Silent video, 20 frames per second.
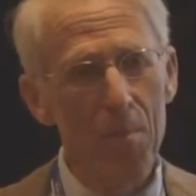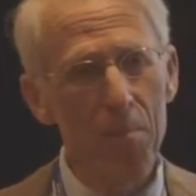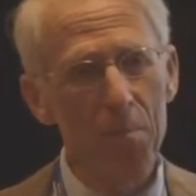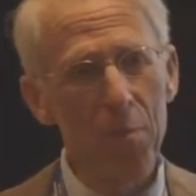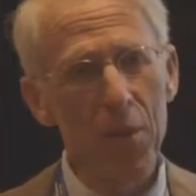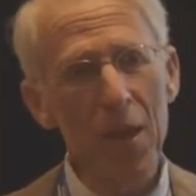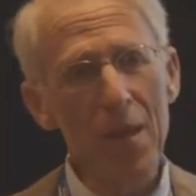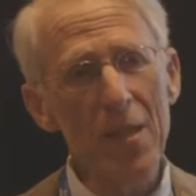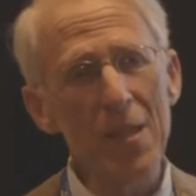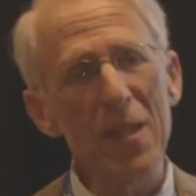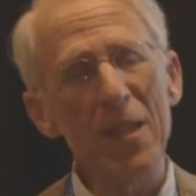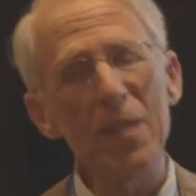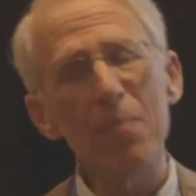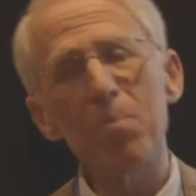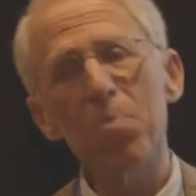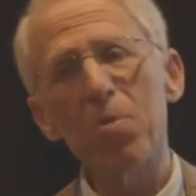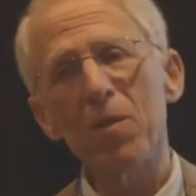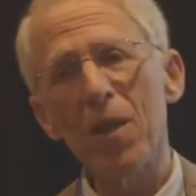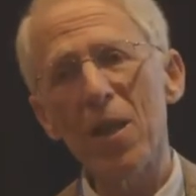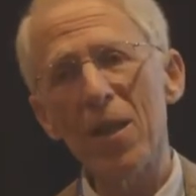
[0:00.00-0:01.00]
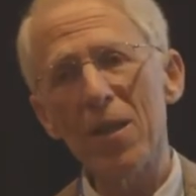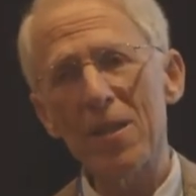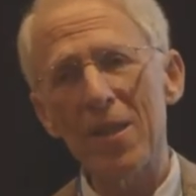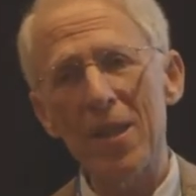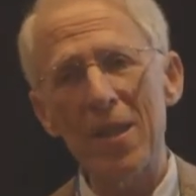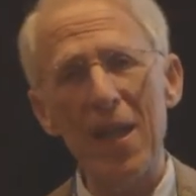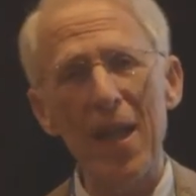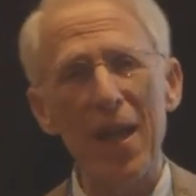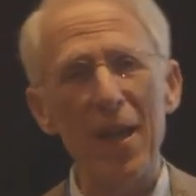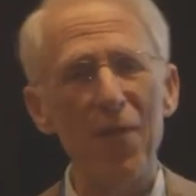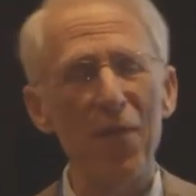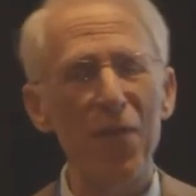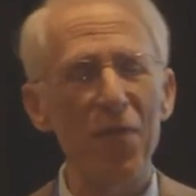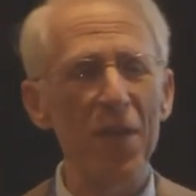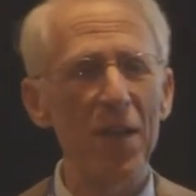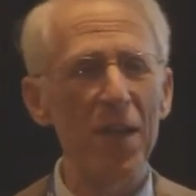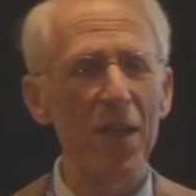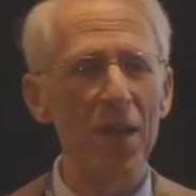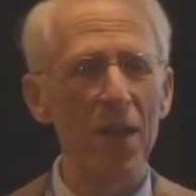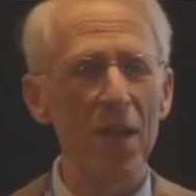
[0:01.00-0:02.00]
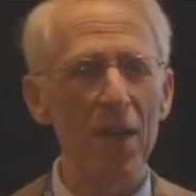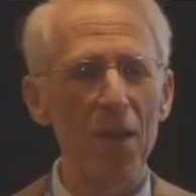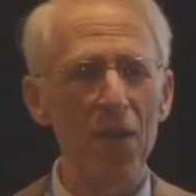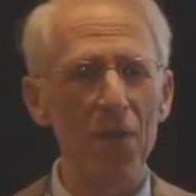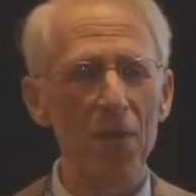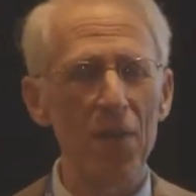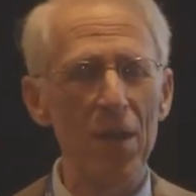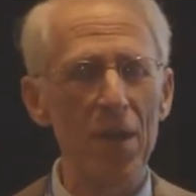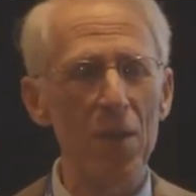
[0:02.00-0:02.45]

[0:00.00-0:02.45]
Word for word: Plus he had a feeling of,